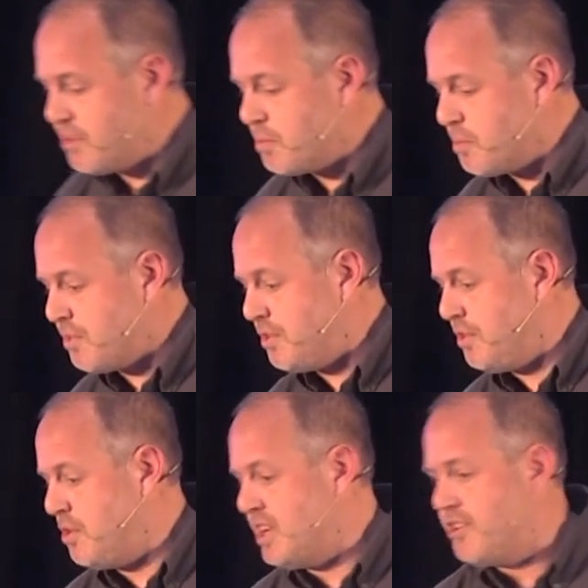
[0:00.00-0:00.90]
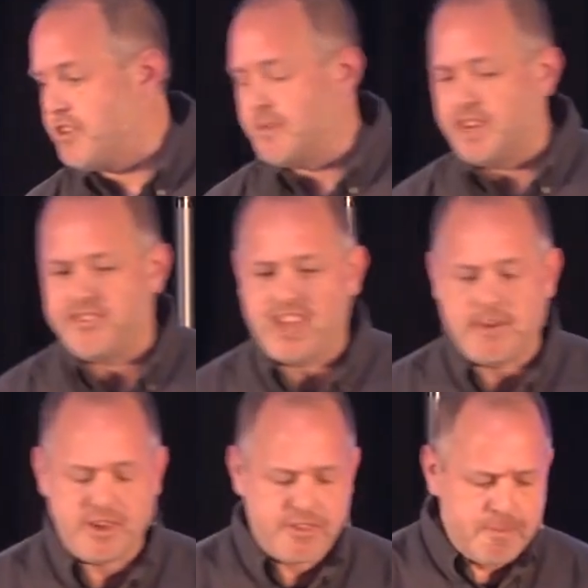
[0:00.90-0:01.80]
to doing a sermon on the
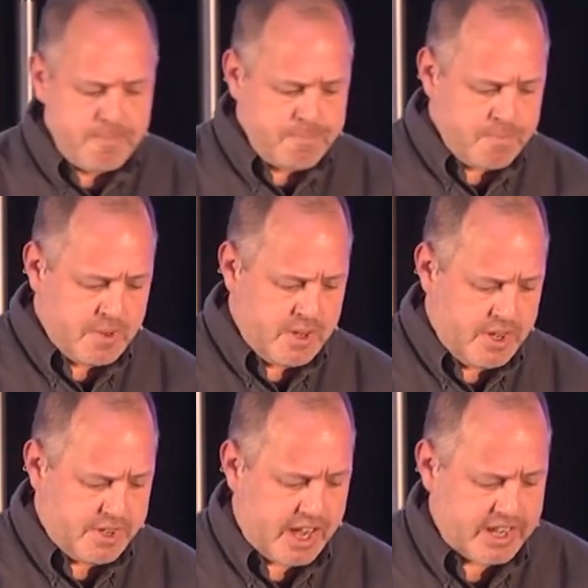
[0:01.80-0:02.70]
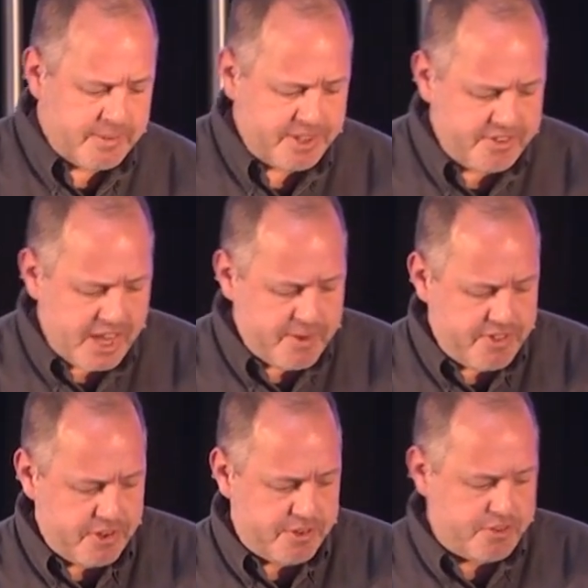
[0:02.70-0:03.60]
Sabbath, talking about the
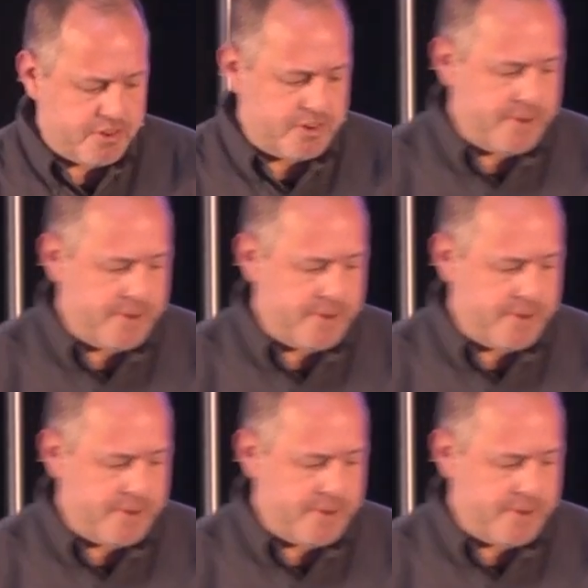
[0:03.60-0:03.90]
Sabbath, there's a certain